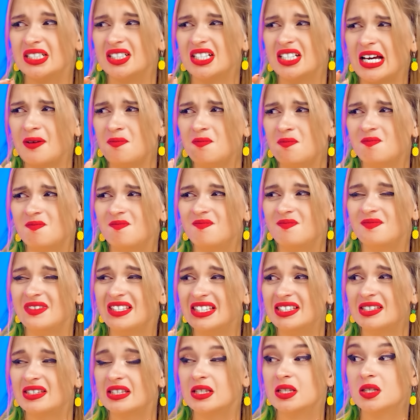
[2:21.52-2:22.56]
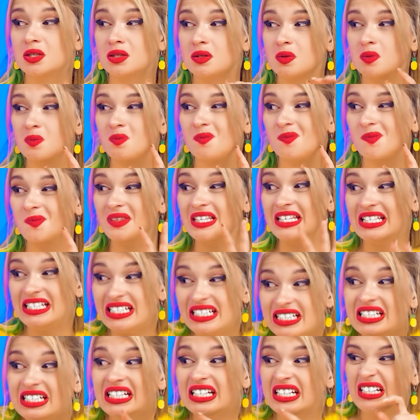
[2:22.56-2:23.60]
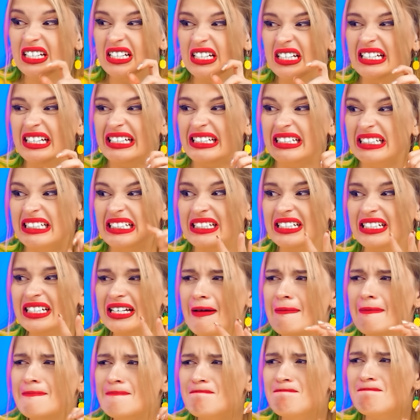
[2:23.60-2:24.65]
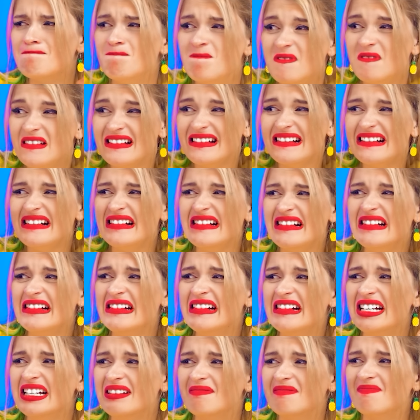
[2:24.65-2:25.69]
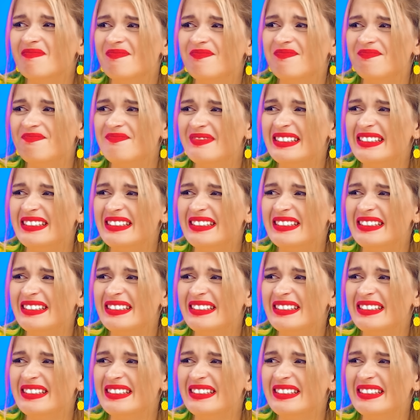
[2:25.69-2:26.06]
Mary, don't forget about the needles inside. Be careful. Oh, I warned you.